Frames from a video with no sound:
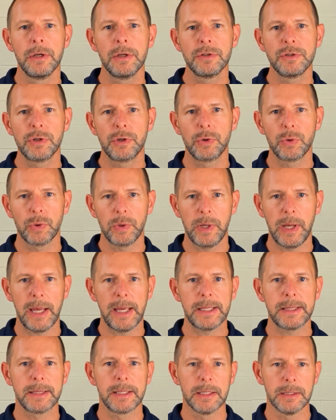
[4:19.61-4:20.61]
to
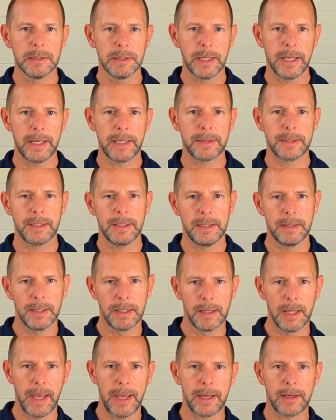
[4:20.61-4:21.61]
create the length in the
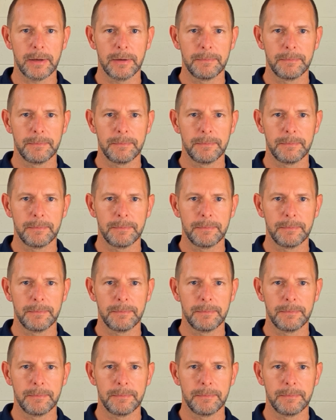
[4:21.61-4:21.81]
leg.